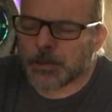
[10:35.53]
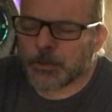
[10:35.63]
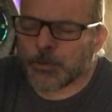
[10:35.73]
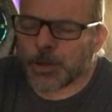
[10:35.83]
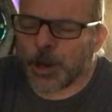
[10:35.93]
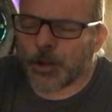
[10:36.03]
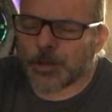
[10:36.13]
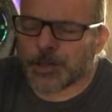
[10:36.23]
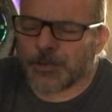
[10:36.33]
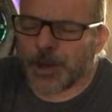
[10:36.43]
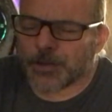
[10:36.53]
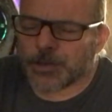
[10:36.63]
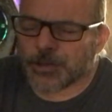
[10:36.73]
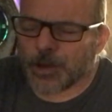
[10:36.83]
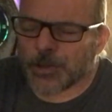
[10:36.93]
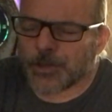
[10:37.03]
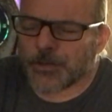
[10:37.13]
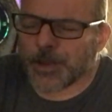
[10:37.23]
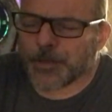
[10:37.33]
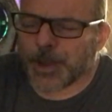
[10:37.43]
regardless of how destructive
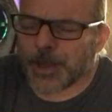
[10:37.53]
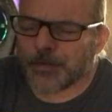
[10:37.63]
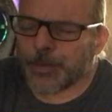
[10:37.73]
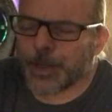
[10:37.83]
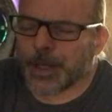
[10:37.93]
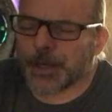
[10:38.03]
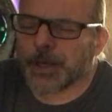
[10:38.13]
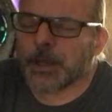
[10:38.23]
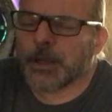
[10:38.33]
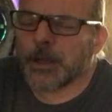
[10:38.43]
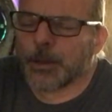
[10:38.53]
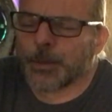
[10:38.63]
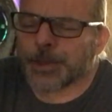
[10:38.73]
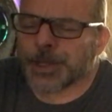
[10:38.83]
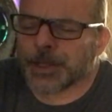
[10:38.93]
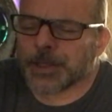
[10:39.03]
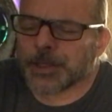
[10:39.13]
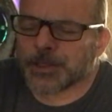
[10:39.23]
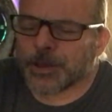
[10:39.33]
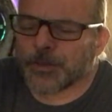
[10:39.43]
they may have been, but they
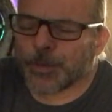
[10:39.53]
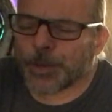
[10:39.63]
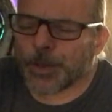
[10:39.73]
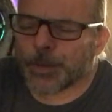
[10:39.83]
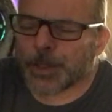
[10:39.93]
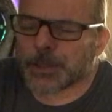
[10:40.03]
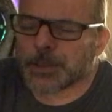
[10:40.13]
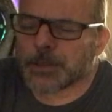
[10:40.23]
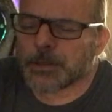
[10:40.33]
did serve a purpose.